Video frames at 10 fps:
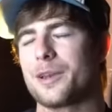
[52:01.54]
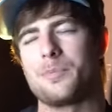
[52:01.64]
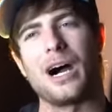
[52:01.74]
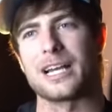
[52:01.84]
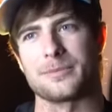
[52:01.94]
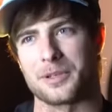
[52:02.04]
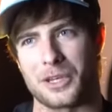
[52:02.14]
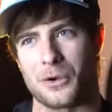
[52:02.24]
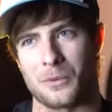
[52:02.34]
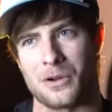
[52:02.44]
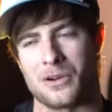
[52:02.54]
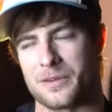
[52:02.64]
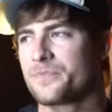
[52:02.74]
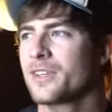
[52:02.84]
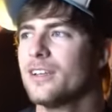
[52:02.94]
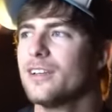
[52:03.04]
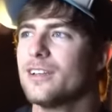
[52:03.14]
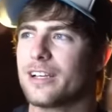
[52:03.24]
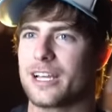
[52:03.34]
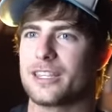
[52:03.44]
could possibly go wrong?
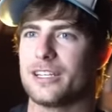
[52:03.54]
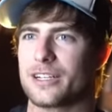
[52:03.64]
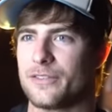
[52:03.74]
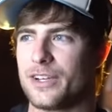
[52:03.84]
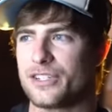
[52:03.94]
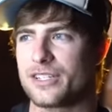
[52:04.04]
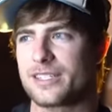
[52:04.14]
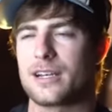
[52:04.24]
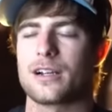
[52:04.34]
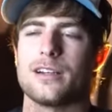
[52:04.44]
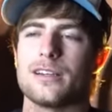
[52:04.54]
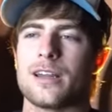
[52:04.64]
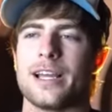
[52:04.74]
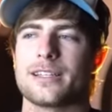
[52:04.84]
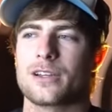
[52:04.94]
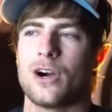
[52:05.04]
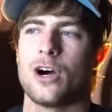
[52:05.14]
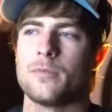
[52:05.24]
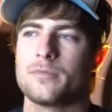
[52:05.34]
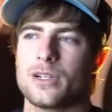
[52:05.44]
Got the convention center, nice,
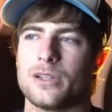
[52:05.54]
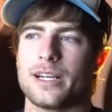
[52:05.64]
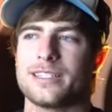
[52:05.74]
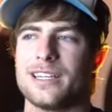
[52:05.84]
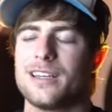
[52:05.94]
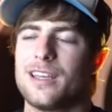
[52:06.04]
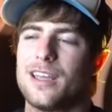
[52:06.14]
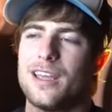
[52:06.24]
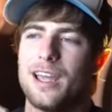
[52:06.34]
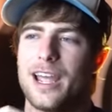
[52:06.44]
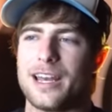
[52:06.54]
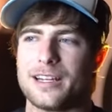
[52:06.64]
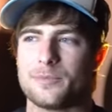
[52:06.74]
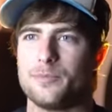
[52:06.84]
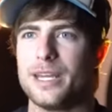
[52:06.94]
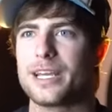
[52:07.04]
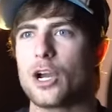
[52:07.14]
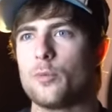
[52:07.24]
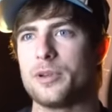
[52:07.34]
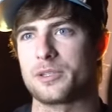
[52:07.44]
calm, collected, and it's
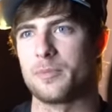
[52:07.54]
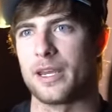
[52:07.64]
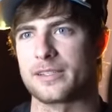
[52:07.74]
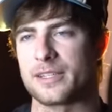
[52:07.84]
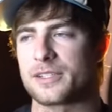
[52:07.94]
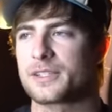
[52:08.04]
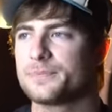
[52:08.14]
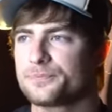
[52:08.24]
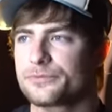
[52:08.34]
big open spaces.